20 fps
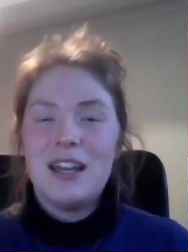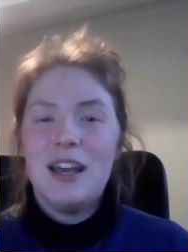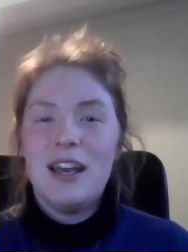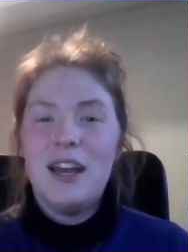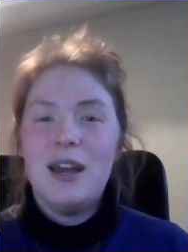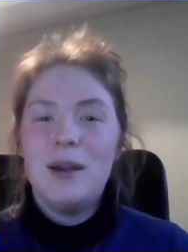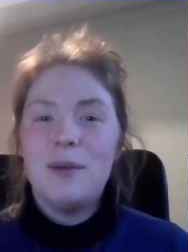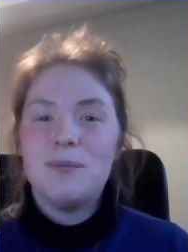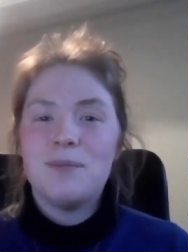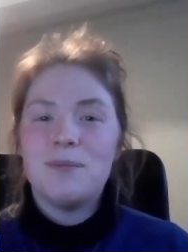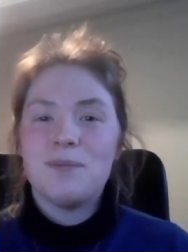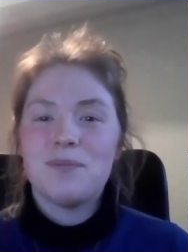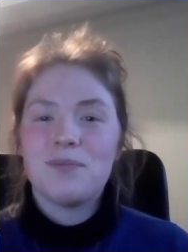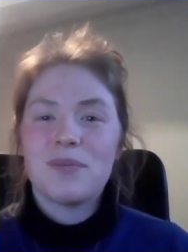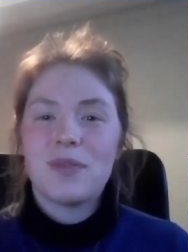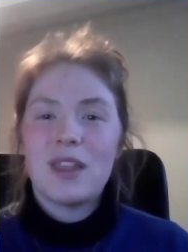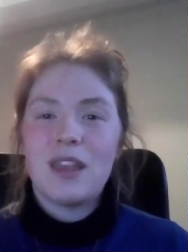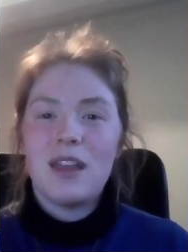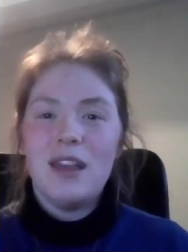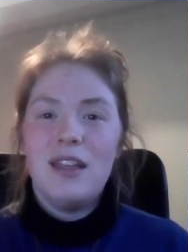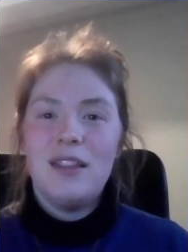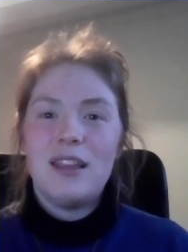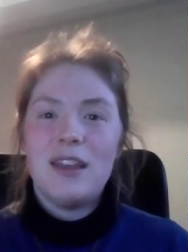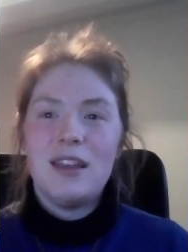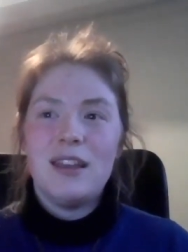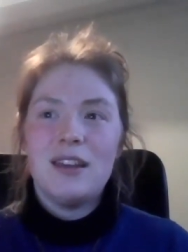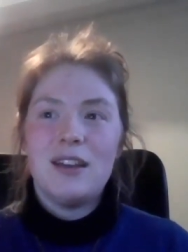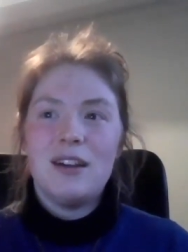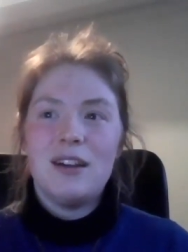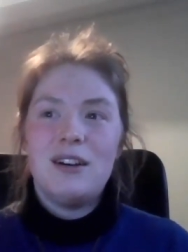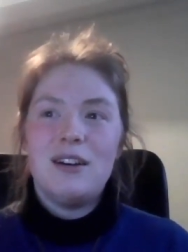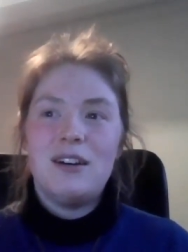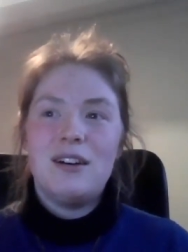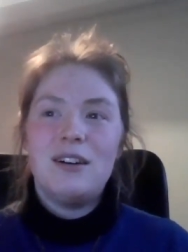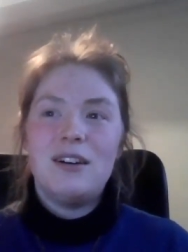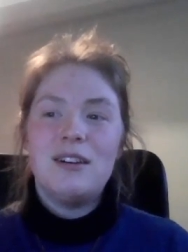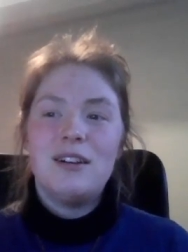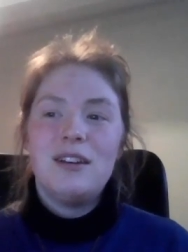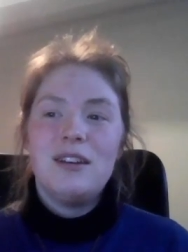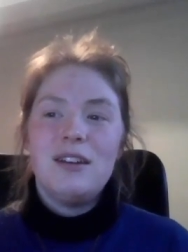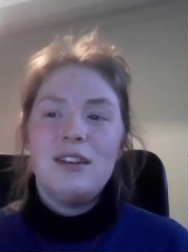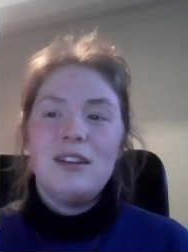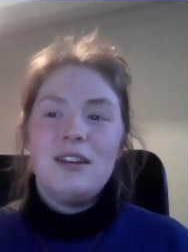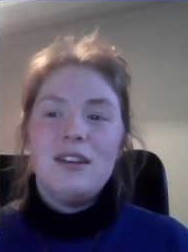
and they are